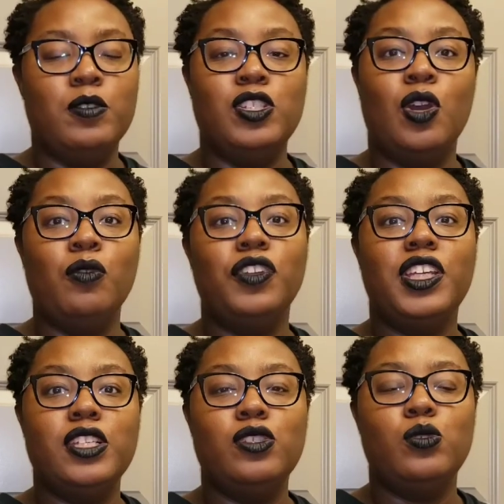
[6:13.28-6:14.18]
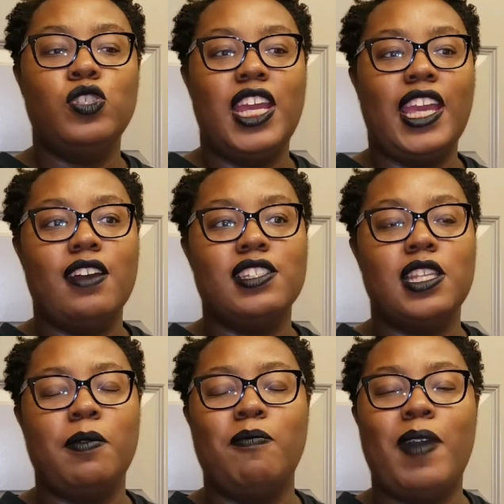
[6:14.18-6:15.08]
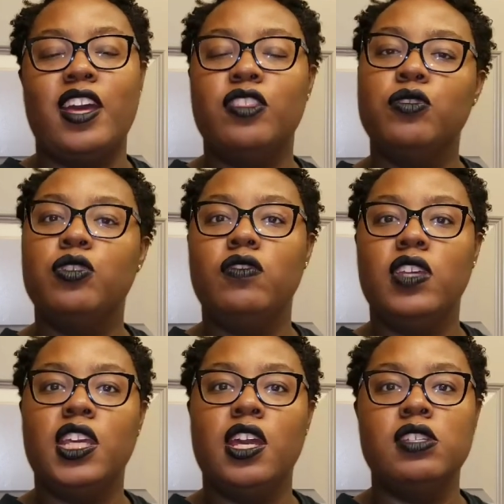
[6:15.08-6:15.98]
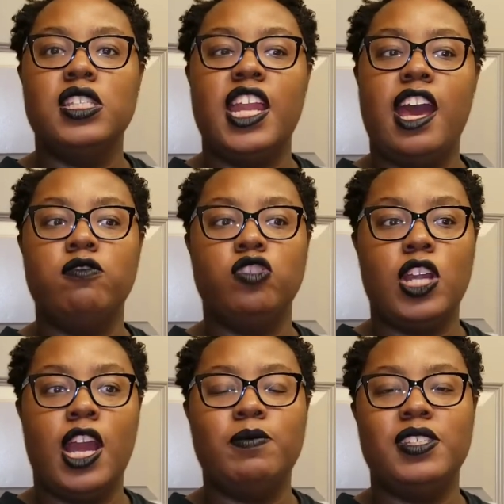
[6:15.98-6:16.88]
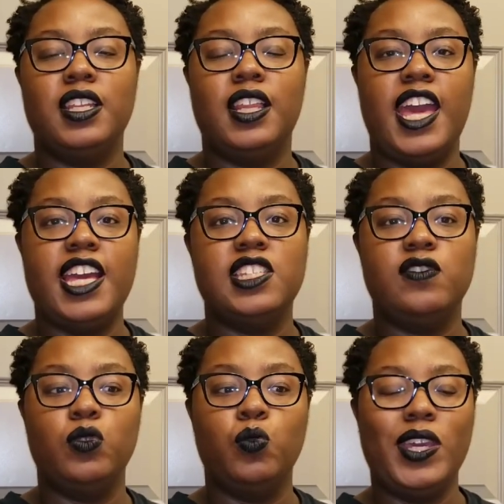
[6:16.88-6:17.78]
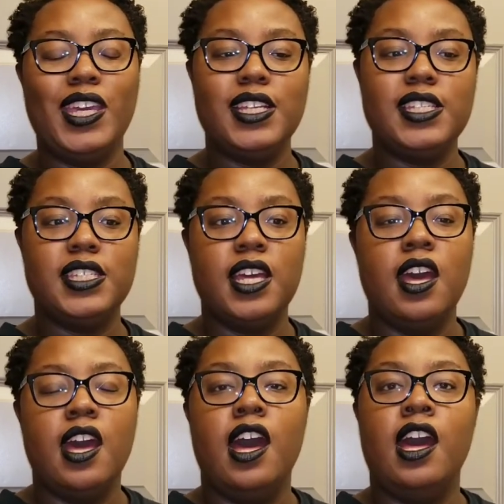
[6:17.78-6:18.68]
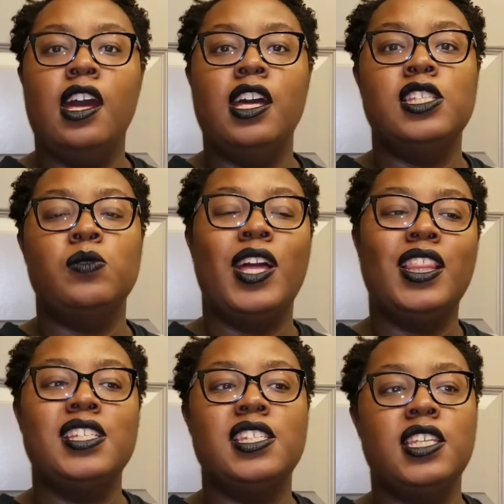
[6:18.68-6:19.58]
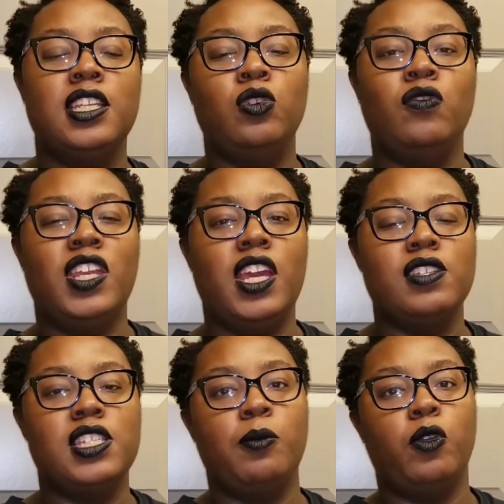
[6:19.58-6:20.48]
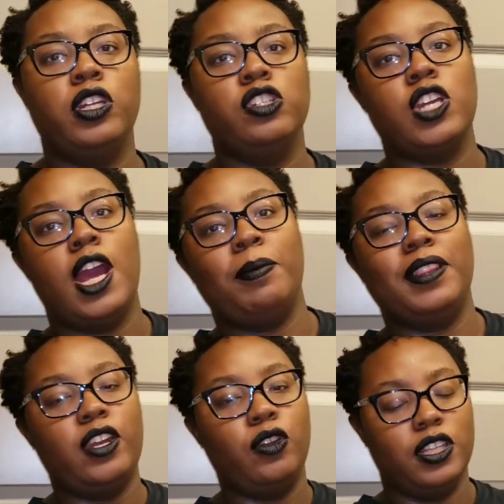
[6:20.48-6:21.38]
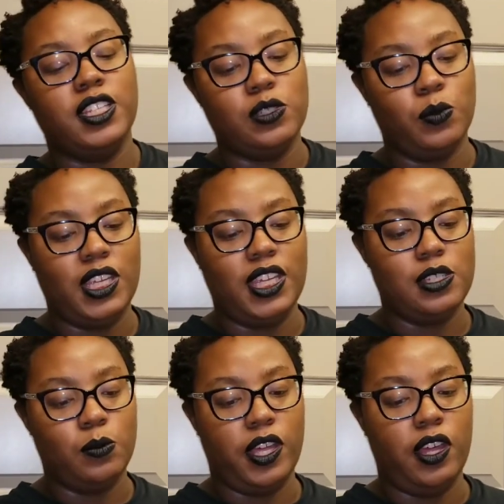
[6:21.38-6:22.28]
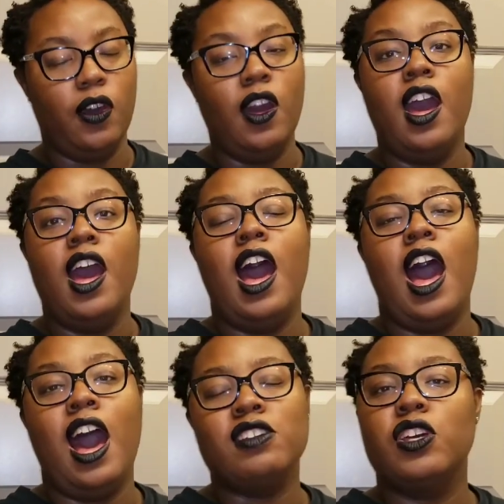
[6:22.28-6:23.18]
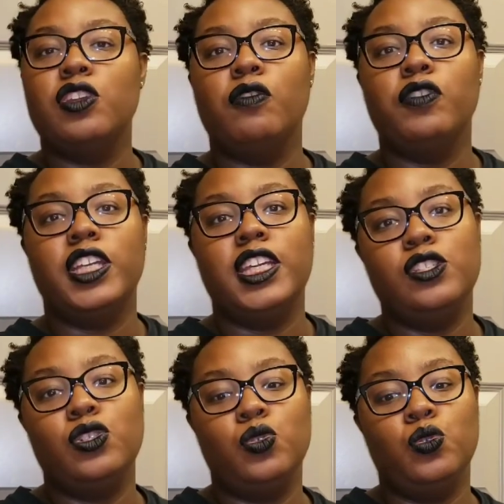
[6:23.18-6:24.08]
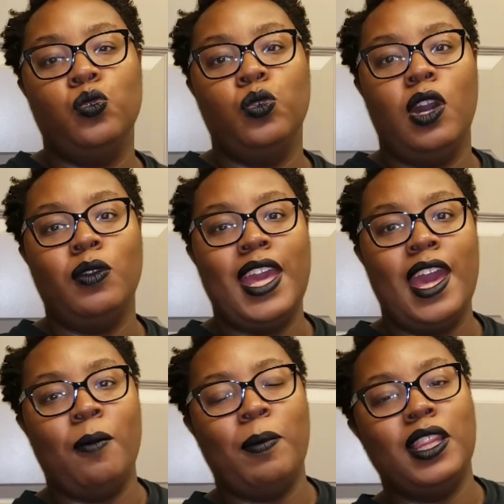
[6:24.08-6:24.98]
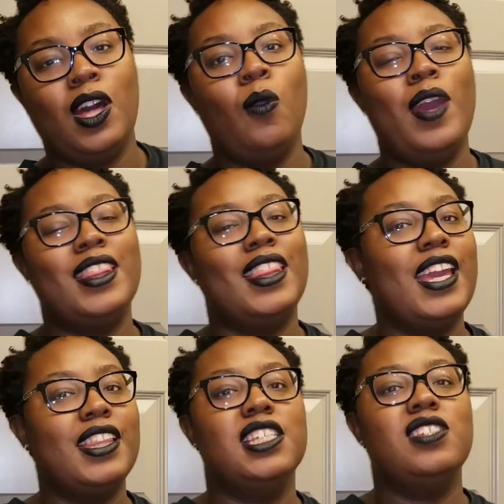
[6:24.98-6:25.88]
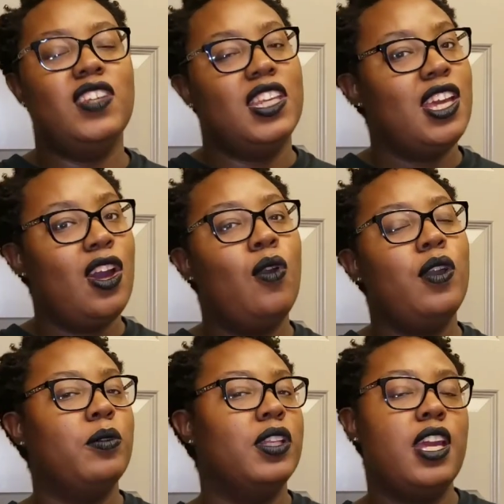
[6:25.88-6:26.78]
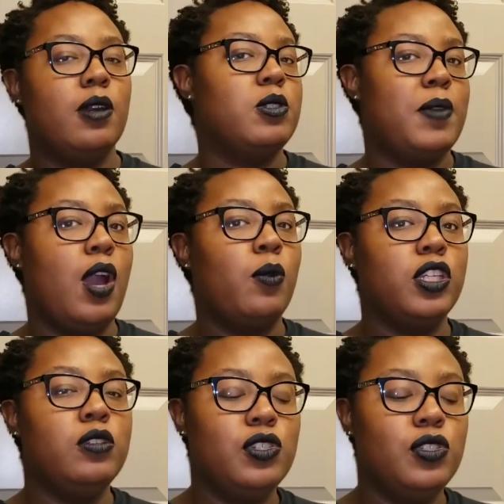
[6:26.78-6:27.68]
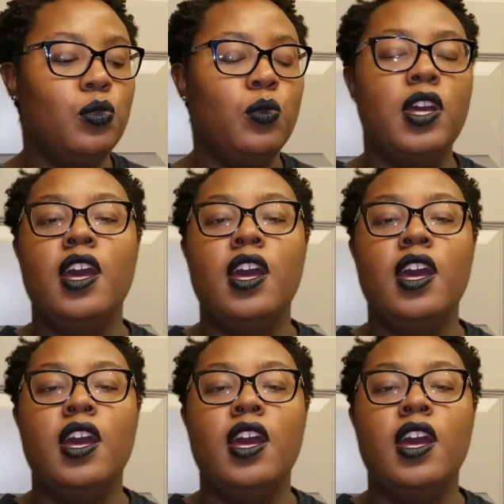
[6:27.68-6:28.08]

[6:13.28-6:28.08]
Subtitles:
Don't forget to check out some of my other new videos that I've dropped in the last few weeks, as well as the new videos that I'm going to drop later on this week as well. Also, don't forget to go down below and like this video. It really helps me out when you do.